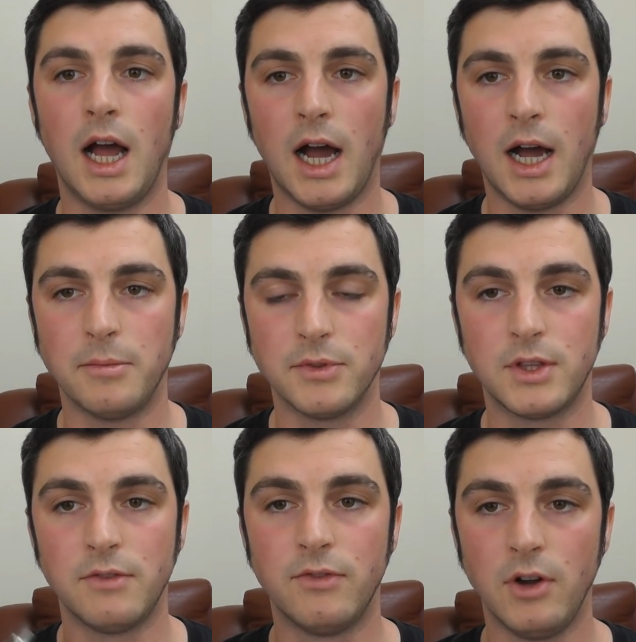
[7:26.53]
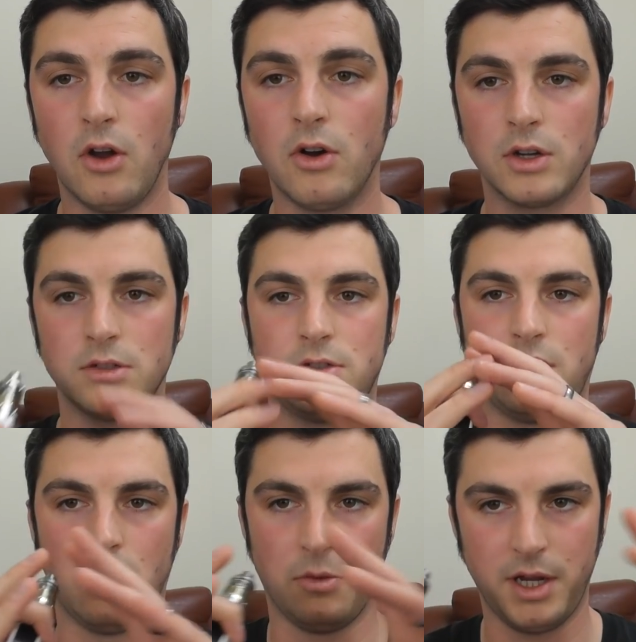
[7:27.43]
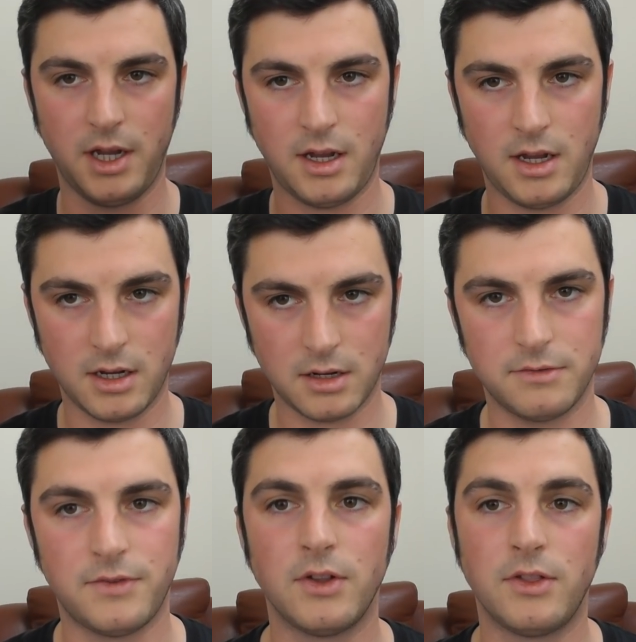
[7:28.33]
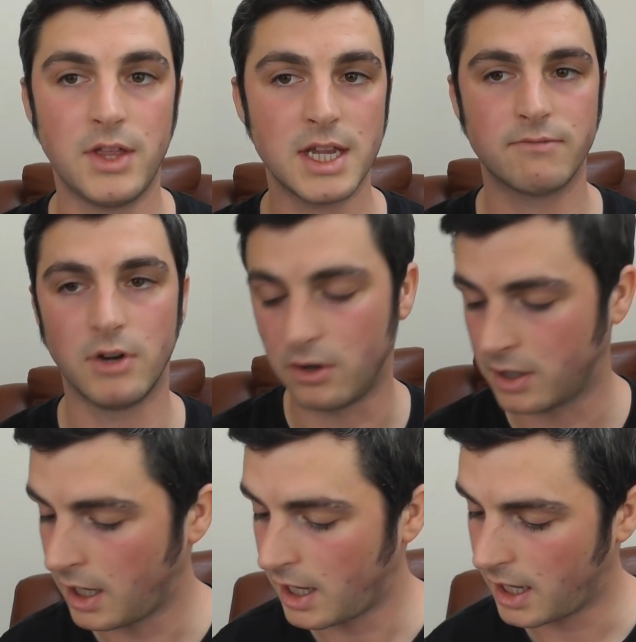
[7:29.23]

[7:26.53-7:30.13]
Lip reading: The vlog topic for this vlog